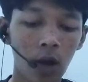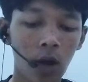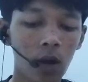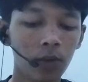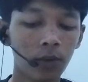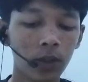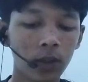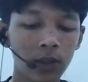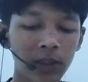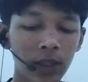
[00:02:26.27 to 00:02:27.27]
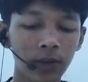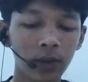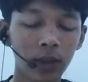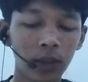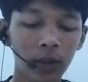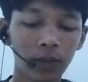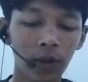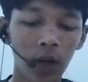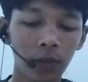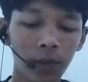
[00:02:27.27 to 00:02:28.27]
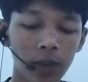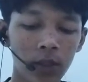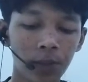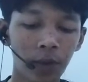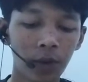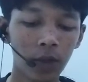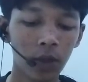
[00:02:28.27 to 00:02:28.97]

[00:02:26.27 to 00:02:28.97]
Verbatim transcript: of a 75 basis point